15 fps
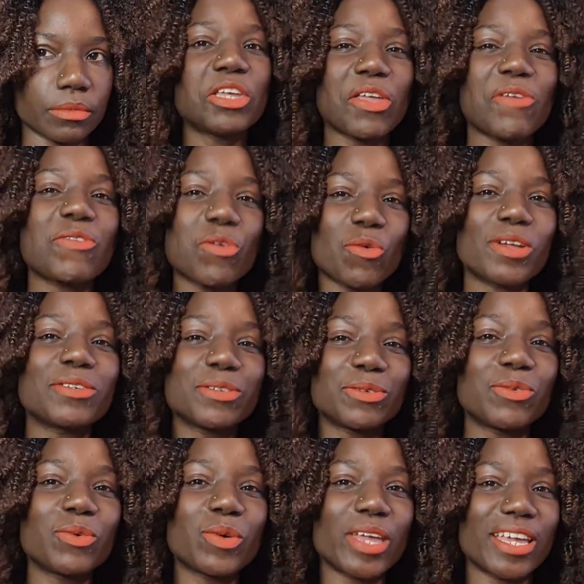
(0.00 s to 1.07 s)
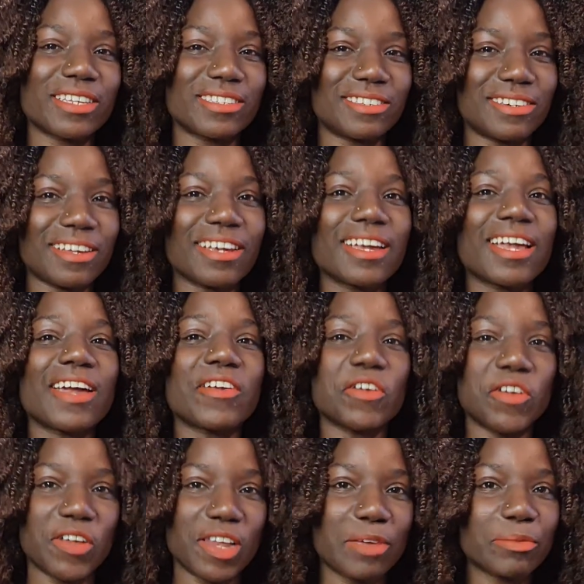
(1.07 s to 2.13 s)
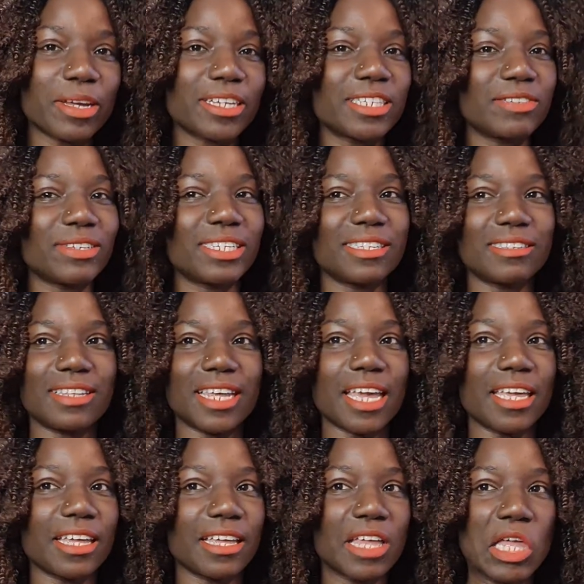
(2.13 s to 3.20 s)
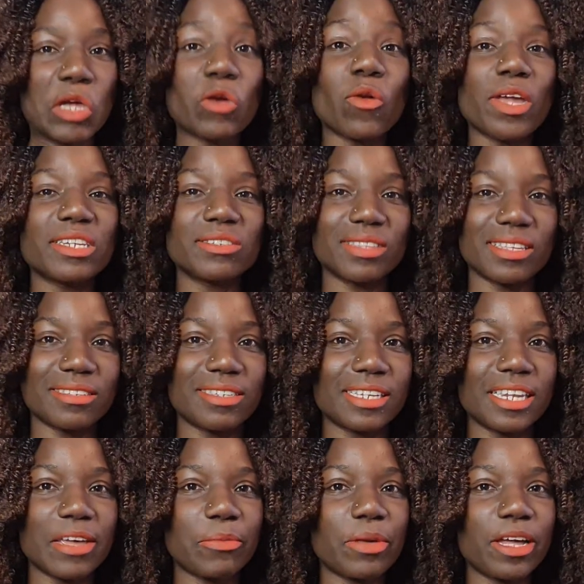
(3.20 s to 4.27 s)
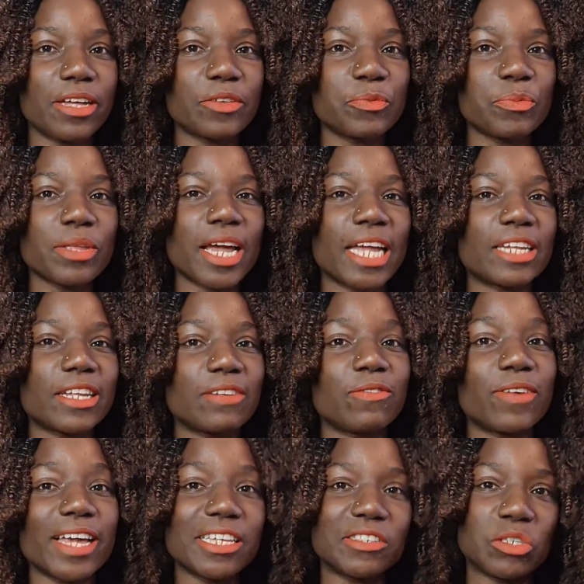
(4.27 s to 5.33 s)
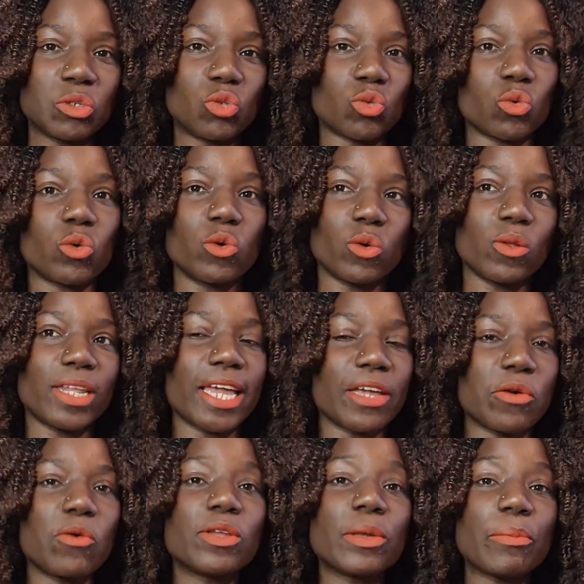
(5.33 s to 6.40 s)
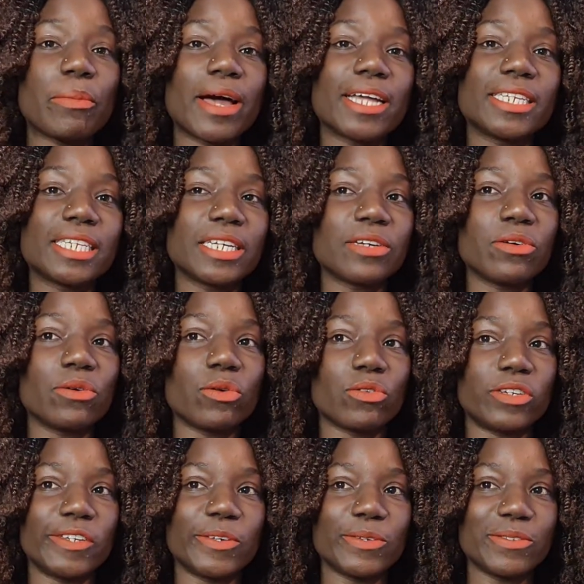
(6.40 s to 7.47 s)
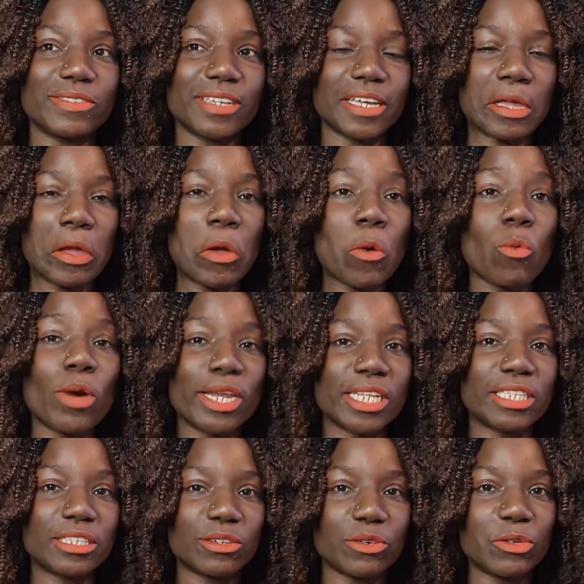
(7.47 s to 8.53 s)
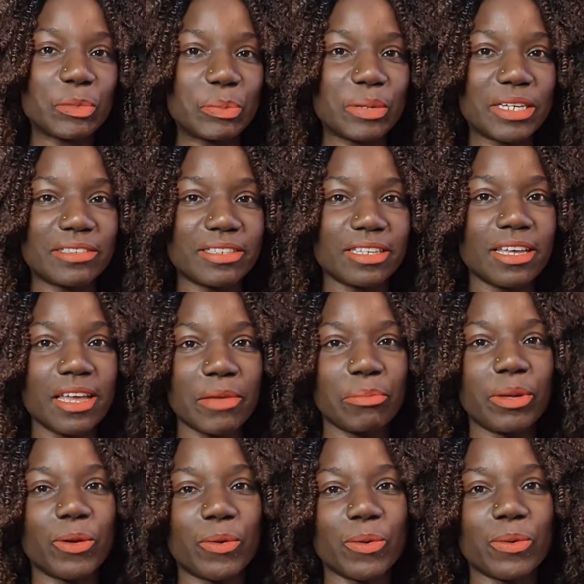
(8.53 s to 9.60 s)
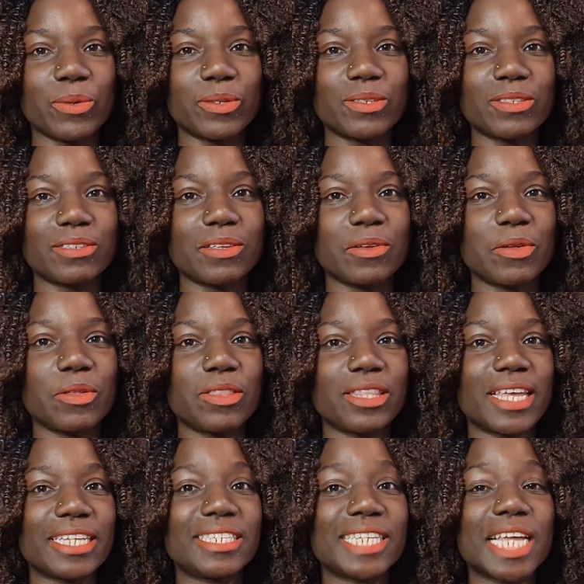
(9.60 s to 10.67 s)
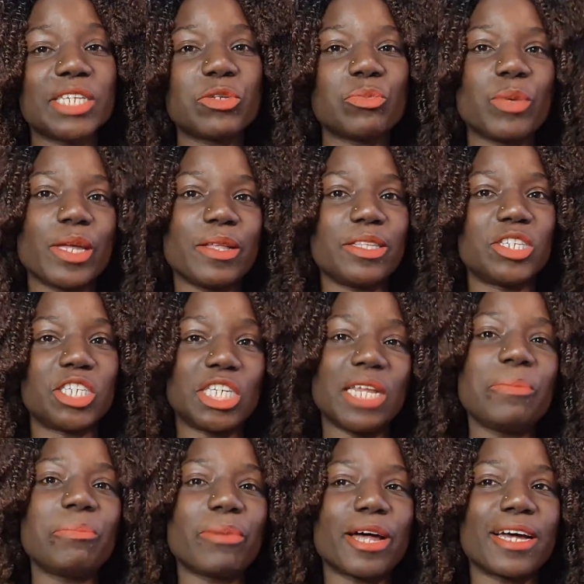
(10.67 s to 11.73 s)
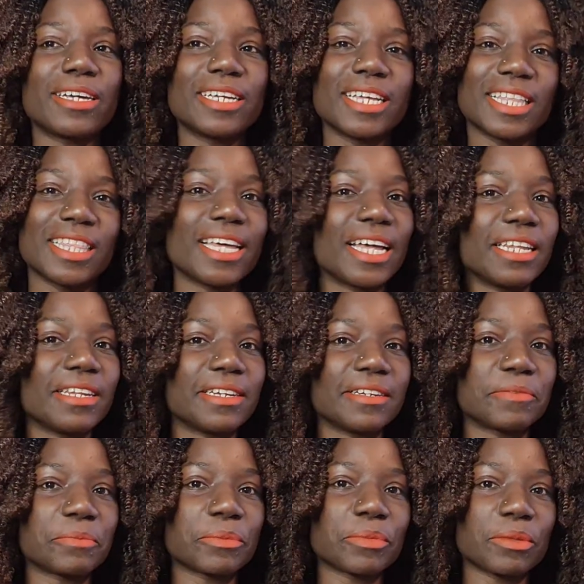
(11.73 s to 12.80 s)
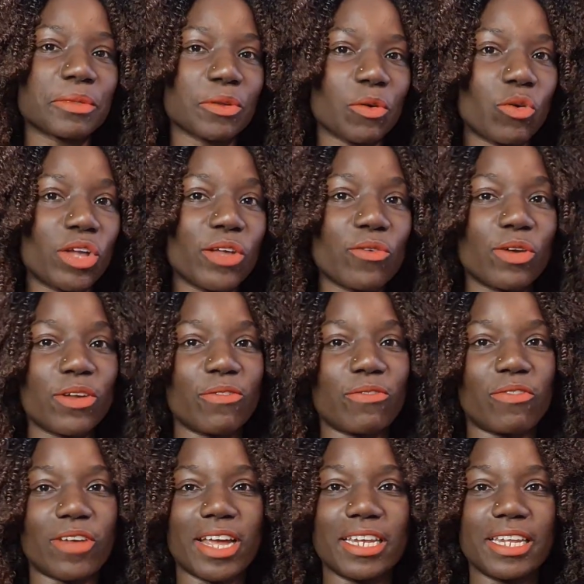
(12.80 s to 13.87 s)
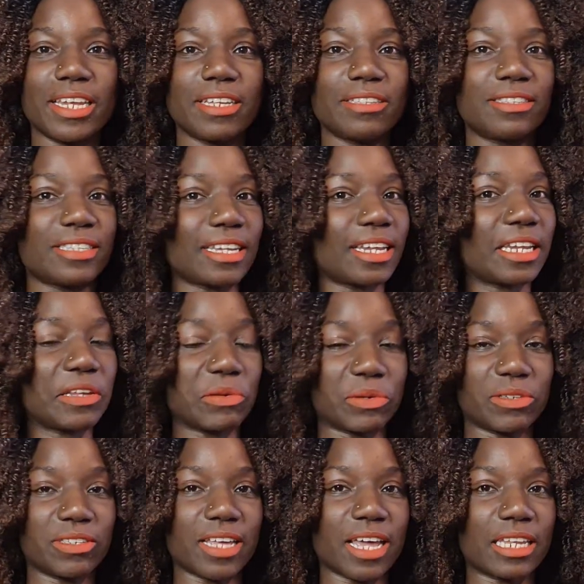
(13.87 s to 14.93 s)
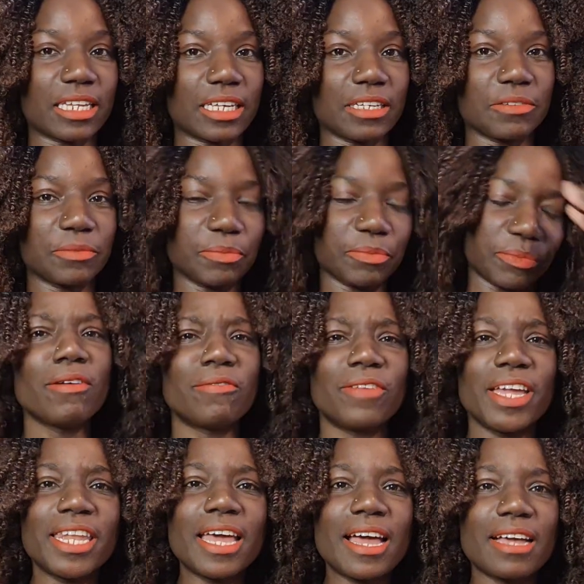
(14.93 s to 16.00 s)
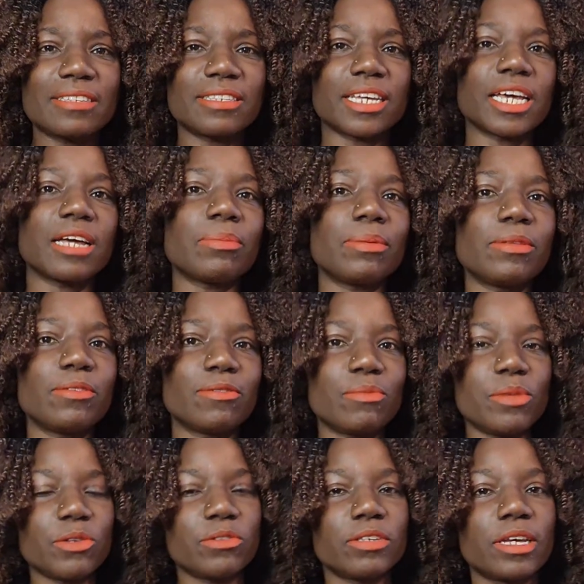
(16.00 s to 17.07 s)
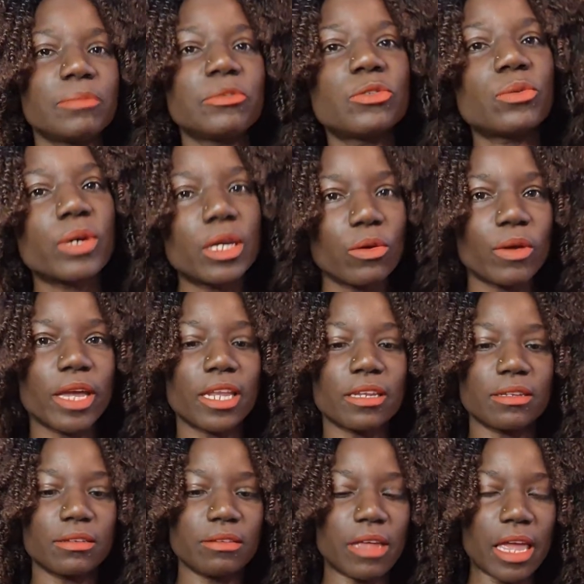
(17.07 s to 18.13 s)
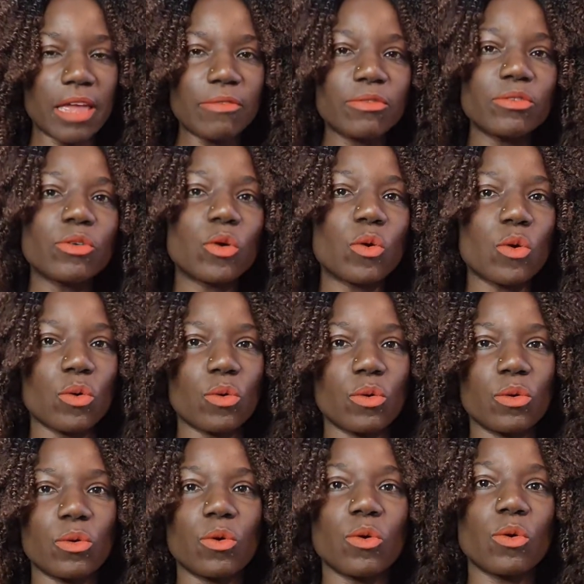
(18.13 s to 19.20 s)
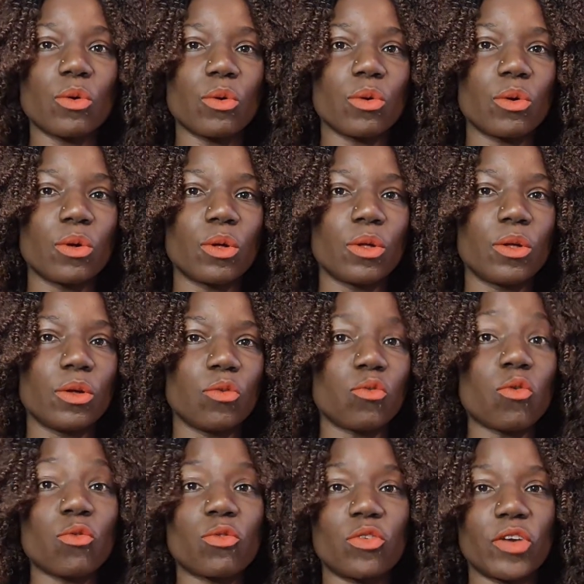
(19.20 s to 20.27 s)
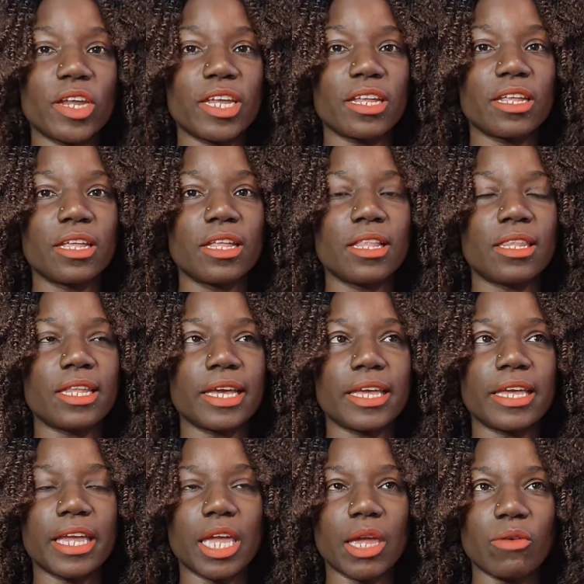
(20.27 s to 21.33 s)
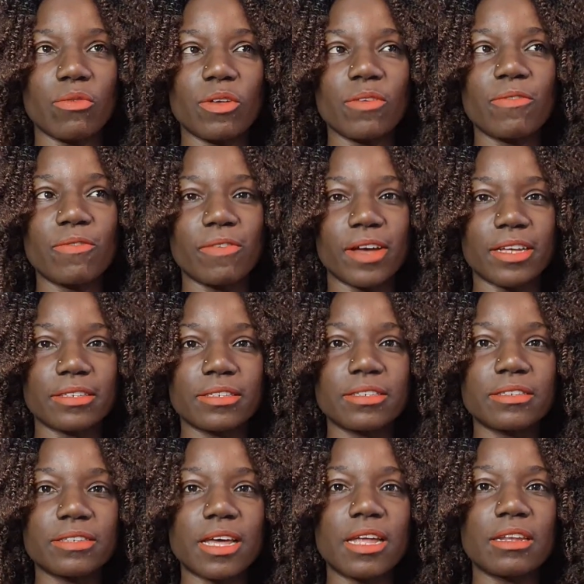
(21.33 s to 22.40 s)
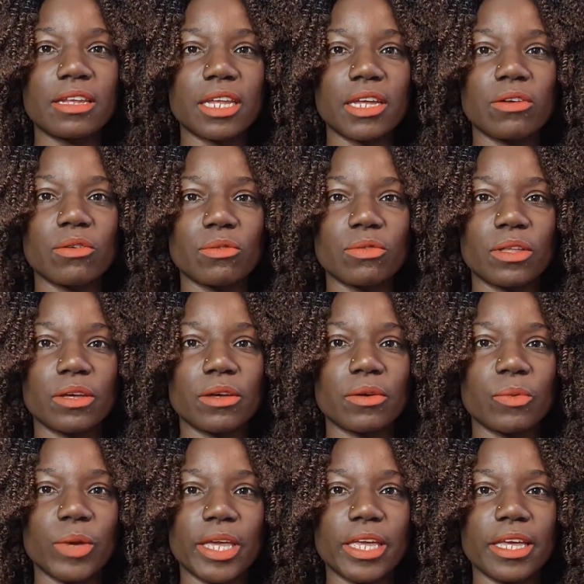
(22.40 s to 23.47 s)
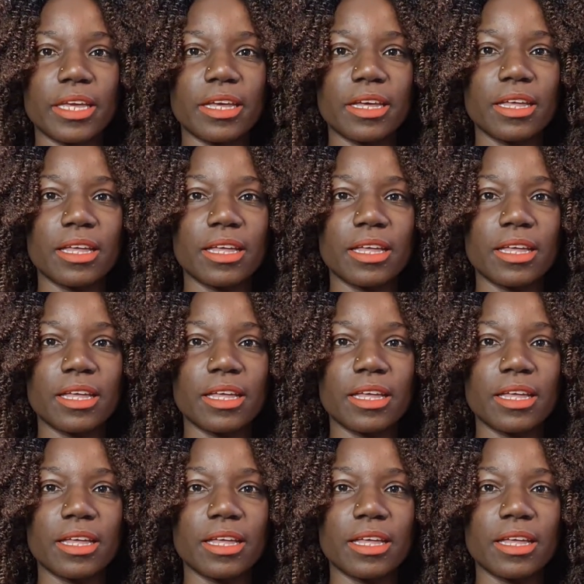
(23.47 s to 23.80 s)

If you want to do extra curriculum activities like going to the cinema, I'd advise you to go like on a Monday or Tuesday when it's not busy, because they tend to be cheaper than going on a Friday, Saturday, or Sunday. Vienna has a couple of museums where you can even go for free. Like every first Sunday of the week,